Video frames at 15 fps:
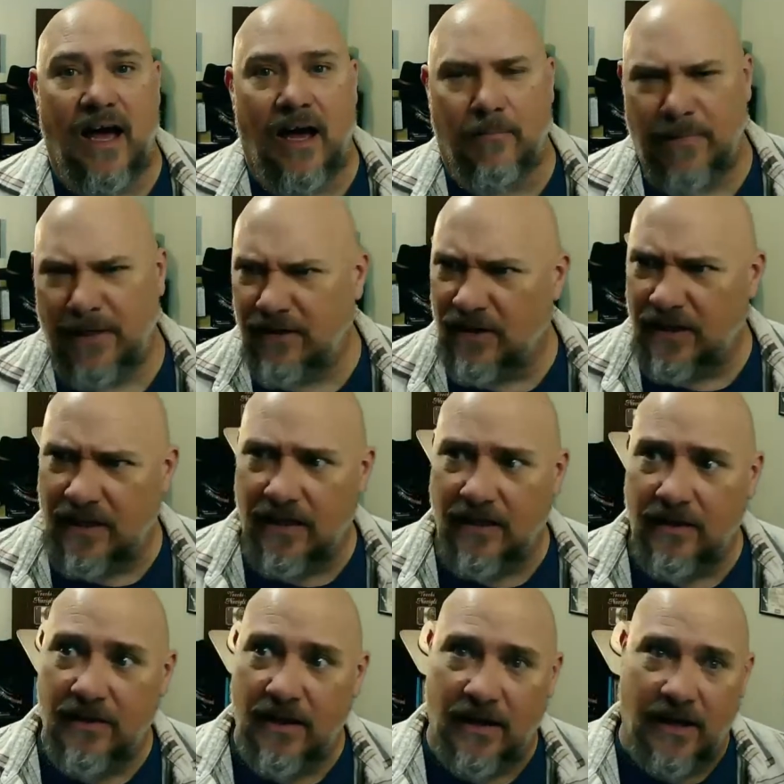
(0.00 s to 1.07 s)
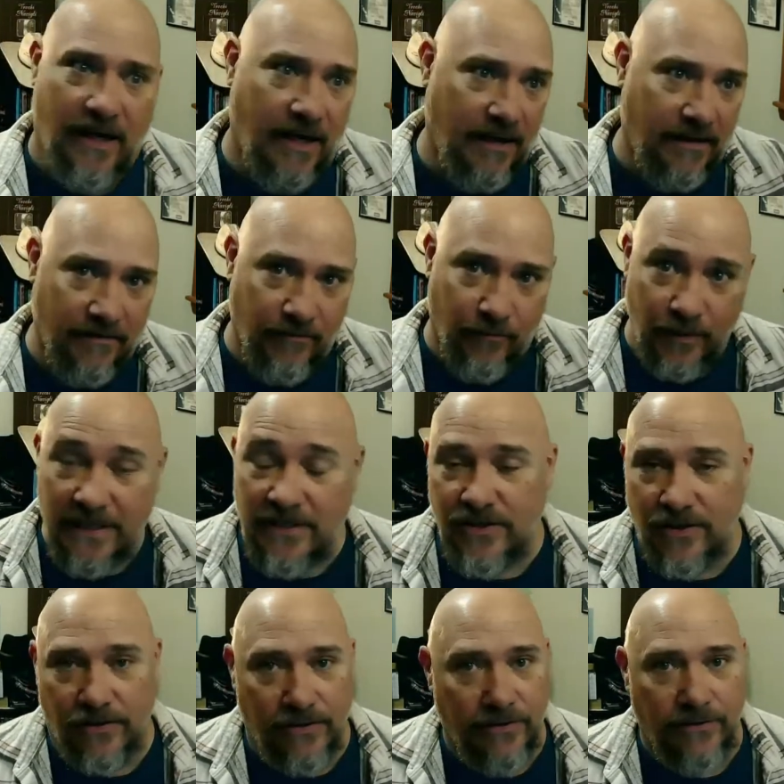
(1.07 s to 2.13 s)
Meet the
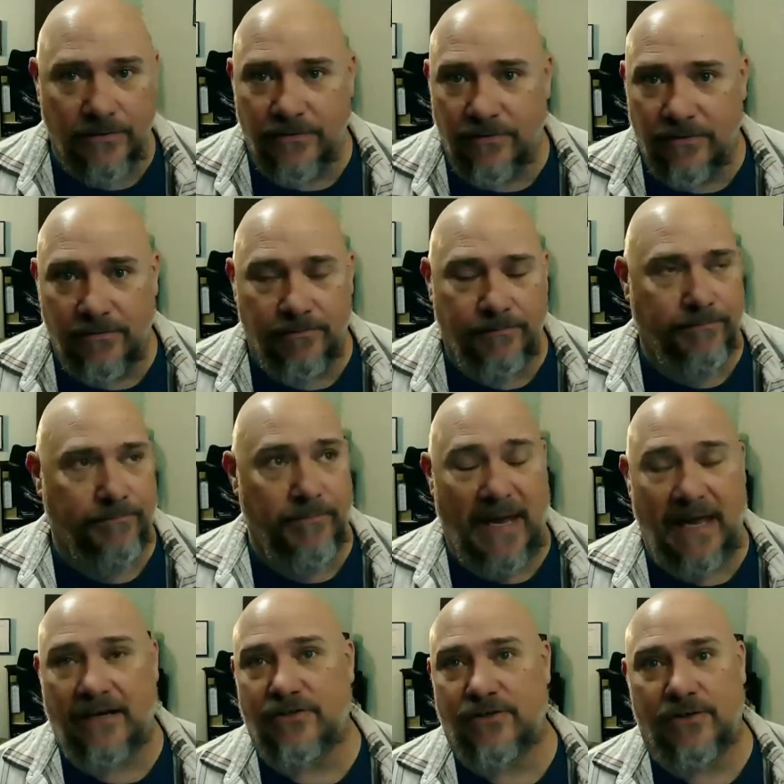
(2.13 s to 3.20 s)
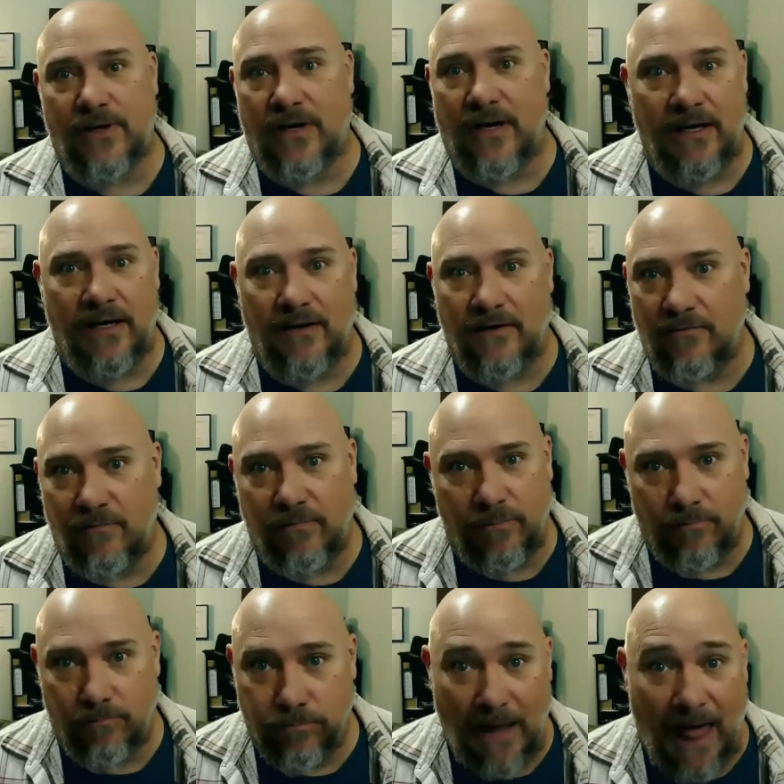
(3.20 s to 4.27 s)
regional manager of
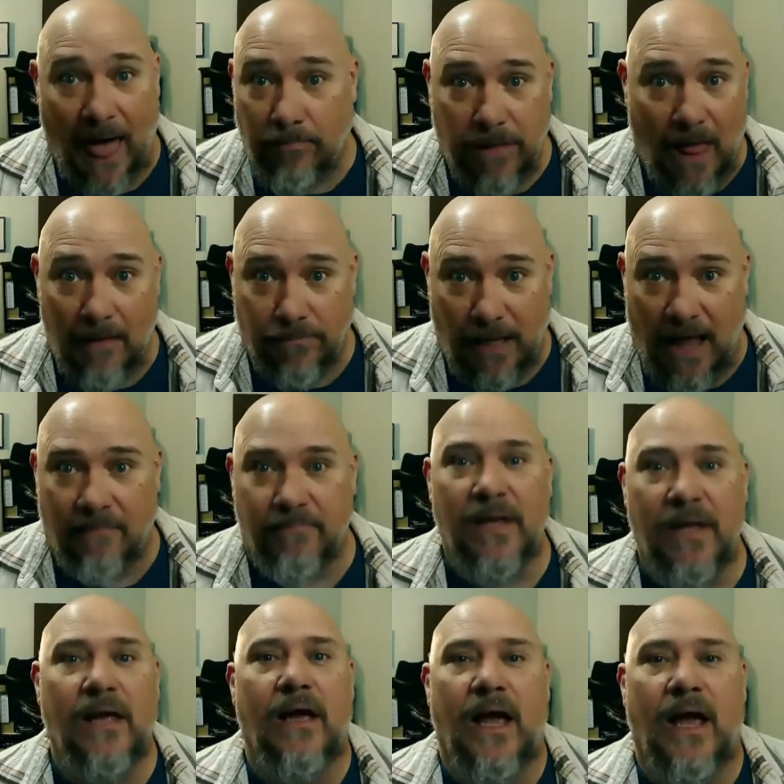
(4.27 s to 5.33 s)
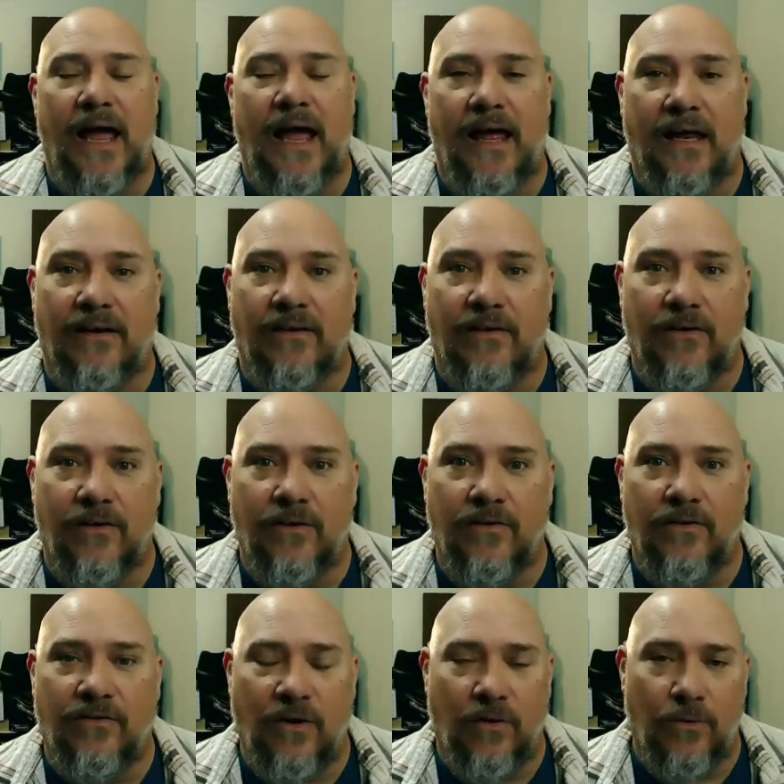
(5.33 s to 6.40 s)
blah, blah, blah. And
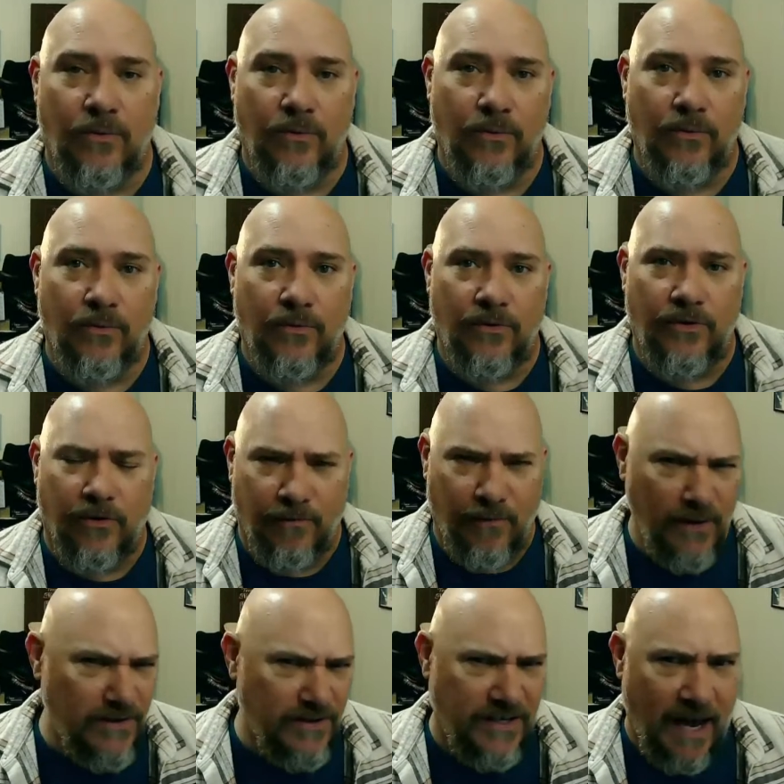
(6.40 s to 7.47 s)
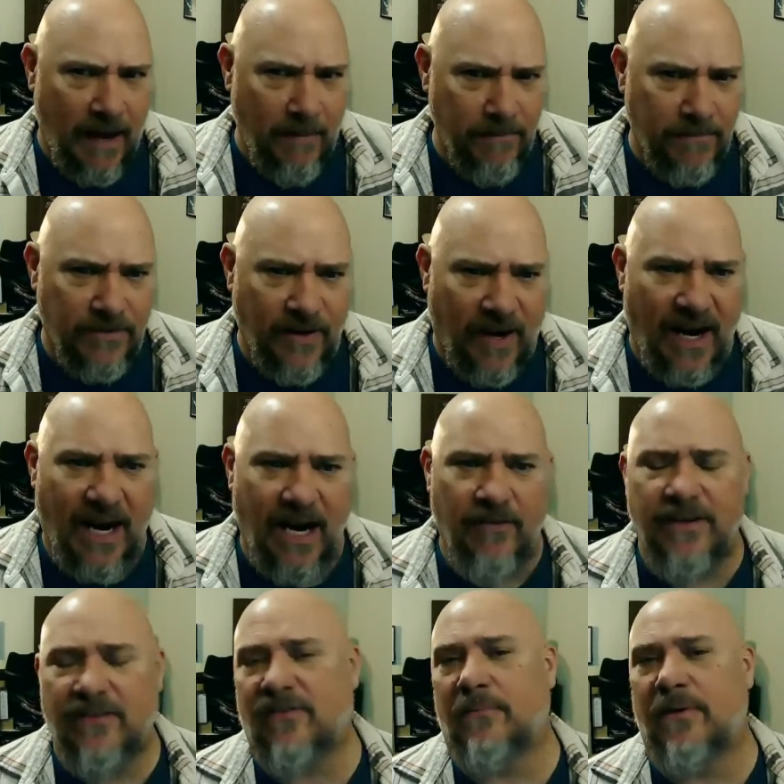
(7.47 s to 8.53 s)
so your first step to
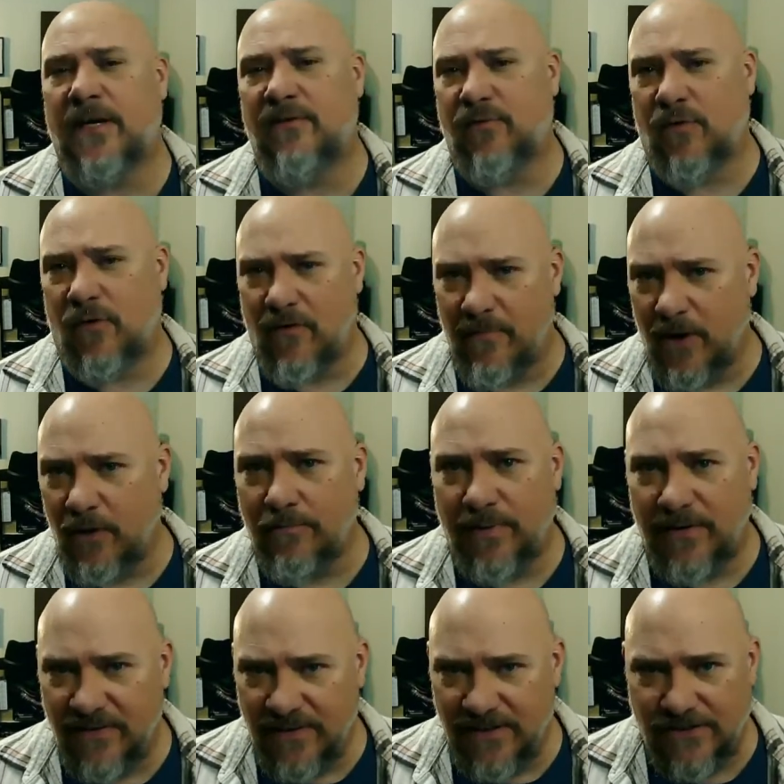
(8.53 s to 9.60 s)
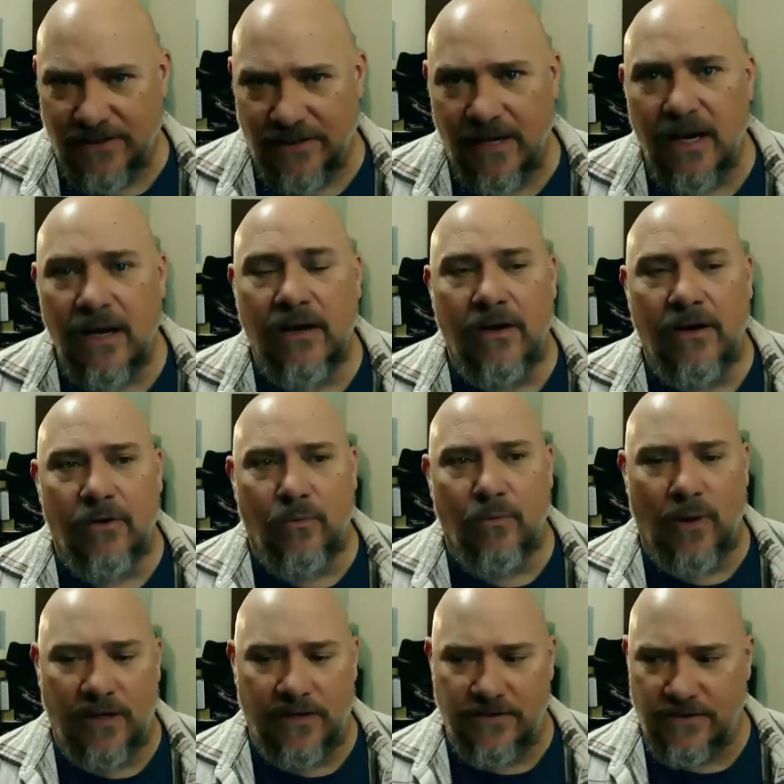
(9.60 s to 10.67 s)
hiring somebody for a remote position
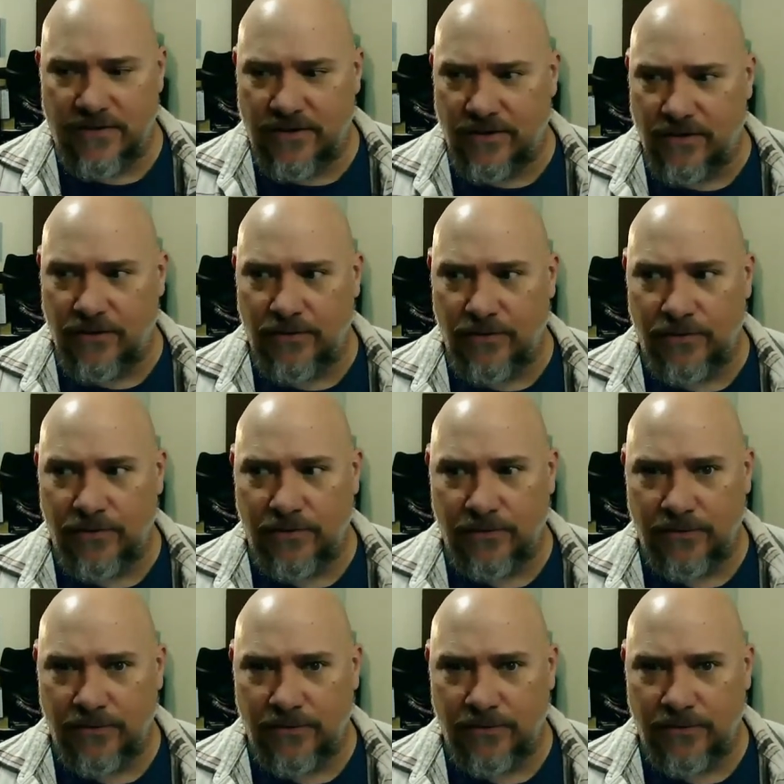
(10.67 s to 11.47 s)
was to